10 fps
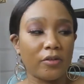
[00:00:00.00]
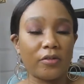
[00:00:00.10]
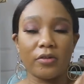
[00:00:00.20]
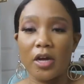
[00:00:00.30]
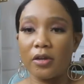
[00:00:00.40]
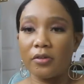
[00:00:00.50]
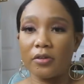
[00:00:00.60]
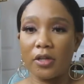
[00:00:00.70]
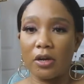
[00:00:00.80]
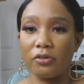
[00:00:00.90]
This is not a
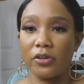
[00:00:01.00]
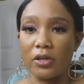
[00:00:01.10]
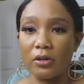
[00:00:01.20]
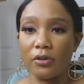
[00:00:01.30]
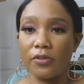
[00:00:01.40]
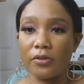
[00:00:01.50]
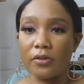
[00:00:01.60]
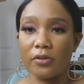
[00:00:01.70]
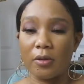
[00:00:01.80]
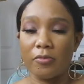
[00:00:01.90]
stiletto heel. This
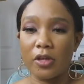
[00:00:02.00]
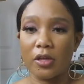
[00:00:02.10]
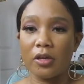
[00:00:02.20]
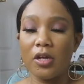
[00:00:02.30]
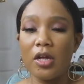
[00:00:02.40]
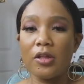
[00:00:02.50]
is something